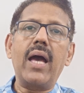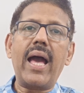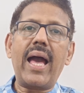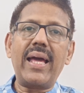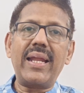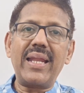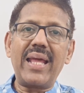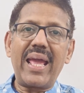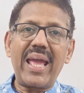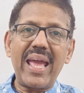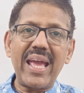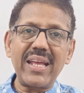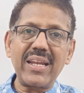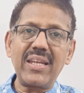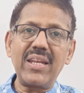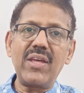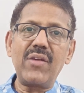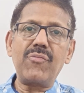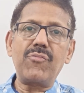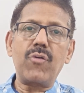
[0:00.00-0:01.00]
an
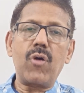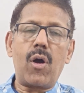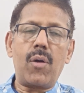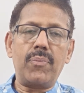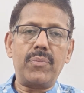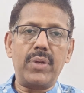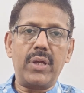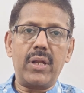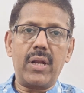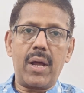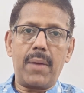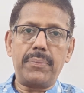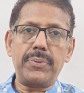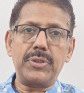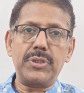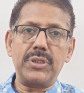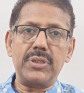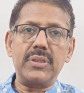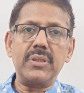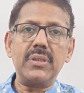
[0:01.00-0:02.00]
acneiform
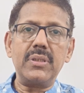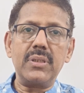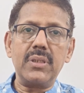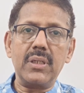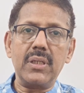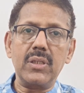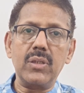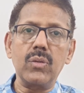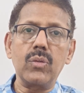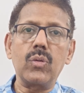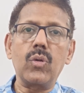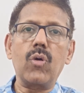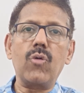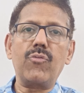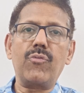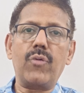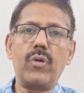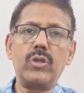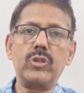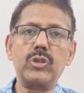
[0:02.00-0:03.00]
eruption, you
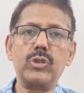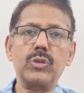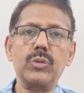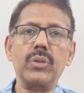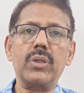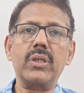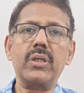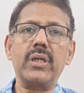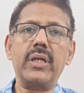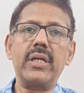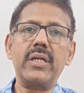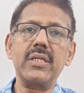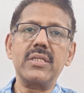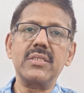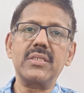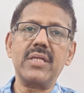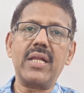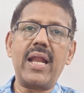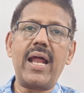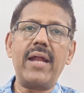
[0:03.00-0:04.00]
know for sure it
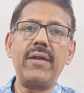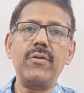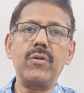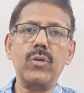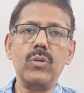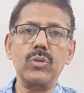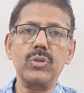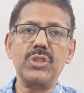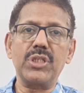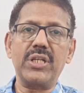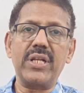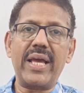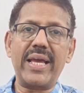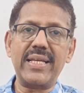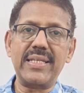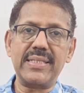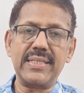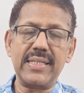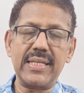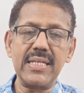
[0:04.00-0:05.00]
is an androgen
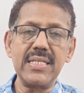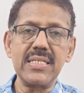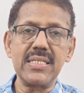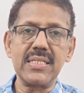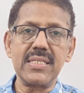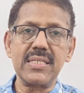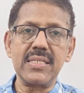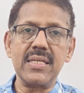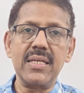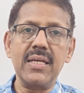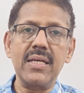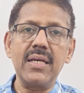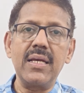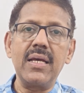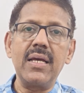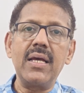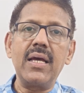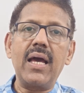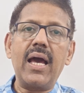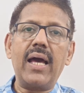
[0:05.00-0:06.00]
excess
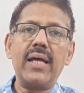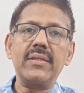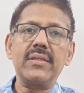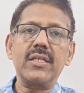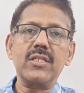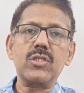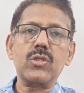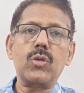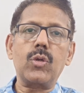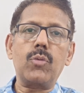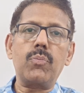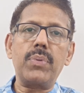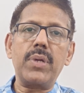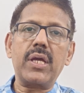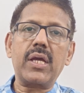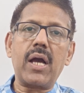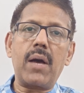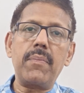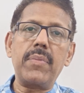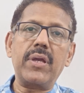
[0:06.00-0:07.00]
and this could
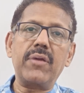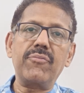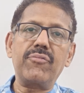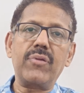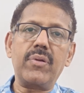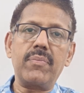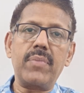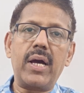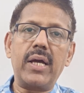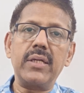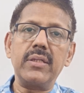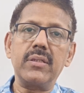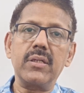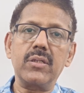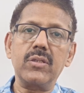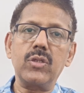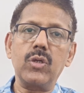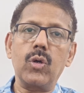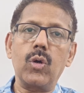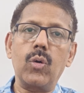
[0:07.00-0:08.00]
be coming from
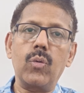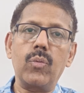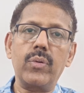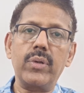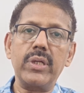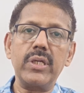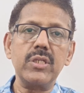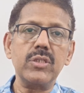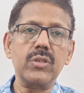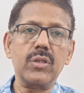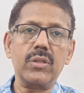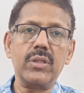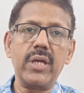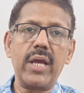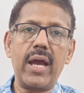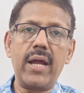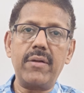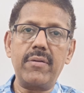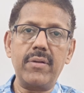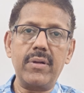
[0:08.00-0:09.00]
either the ovaries or
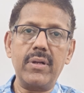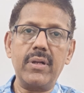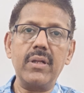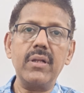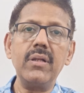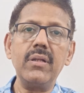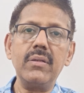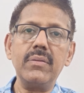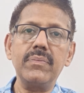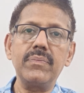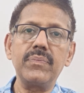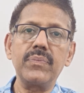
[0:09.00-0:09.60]
the adrenal.